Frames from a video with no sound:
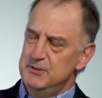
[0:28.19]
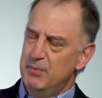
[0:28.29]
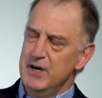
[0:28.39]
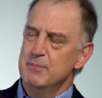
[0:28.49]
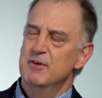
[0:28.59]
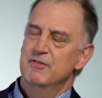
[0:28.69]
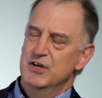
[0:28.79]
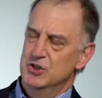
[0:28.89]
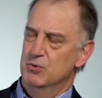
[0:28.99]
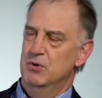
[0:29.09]
bring up a
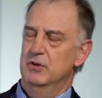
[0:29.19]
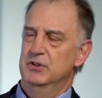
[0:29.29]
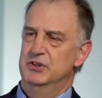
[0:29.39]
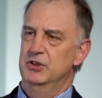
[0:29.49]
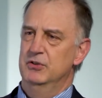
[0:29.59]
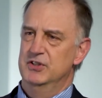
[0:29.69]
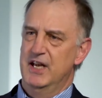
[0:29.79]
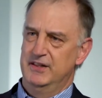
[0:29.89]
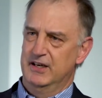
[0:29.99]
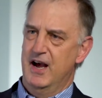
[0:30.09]
visual to
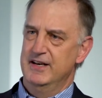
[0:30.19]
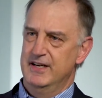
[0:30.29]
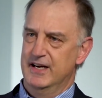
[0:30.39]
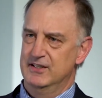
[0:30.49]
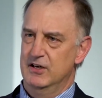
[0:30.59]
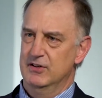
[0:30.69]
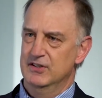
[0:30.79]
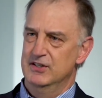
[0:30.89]
set the context here. This